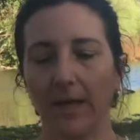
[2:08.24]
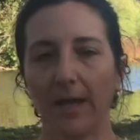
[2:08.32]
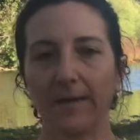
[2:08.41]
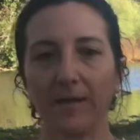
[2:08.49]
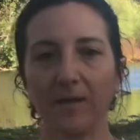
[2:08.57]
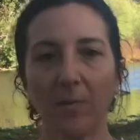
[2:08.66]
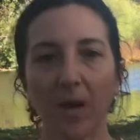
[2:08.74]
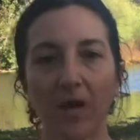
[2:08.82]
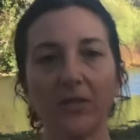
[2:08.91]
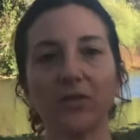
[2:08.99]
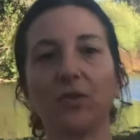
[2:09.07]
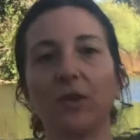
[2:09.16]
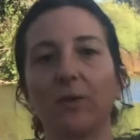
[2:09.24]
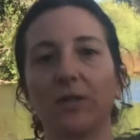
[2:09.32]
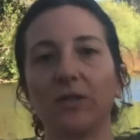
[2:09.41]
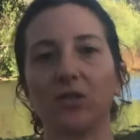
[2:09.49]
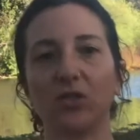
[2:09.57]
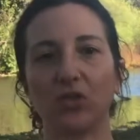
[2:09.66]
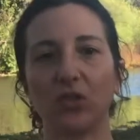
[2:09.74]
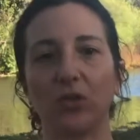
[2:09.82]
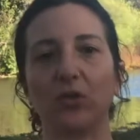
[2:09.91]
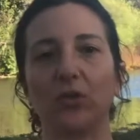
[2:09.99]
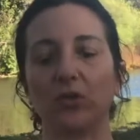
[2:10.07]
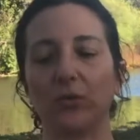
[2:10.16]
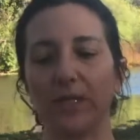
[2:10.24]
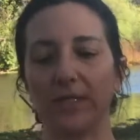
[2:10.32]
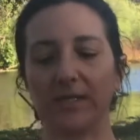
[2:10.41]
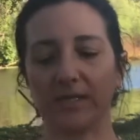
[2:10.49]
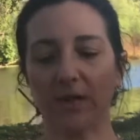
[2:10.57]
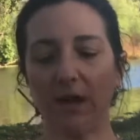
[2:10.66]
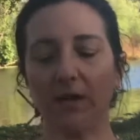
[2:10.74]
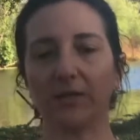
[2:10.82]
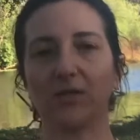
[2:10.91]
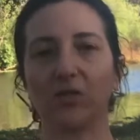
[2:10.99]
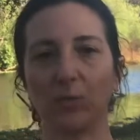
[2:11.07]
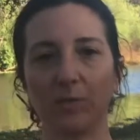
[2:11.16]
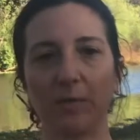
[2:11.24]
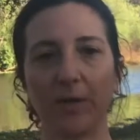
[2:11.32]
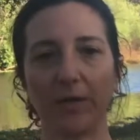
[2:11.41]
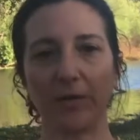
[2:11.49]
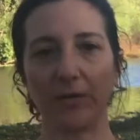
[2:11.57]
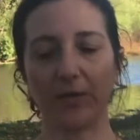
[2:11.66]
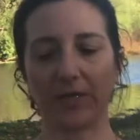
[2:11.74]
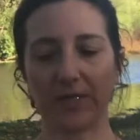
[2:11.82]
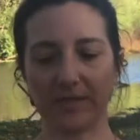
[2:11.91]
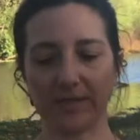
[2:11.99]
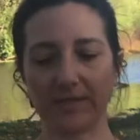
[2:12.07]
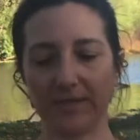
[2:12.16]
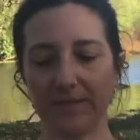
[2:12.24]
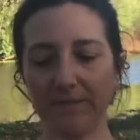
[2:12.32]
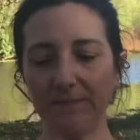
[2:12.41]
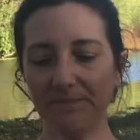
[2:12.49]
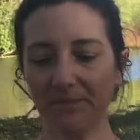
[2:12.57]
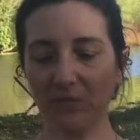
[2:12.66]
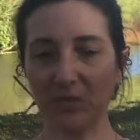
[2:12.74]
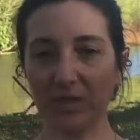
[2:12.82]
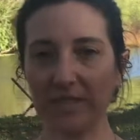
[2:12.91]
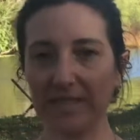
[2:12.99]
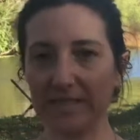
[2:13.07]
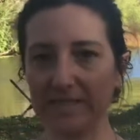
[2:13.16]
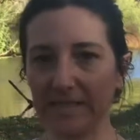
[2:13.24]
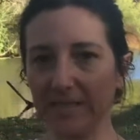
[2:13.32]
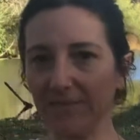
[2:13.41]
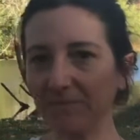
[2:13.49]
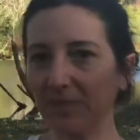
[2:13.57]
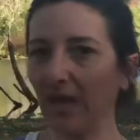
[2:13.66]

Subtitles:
And then the posture I wanted to show you is called Supta Konasana. Really easy.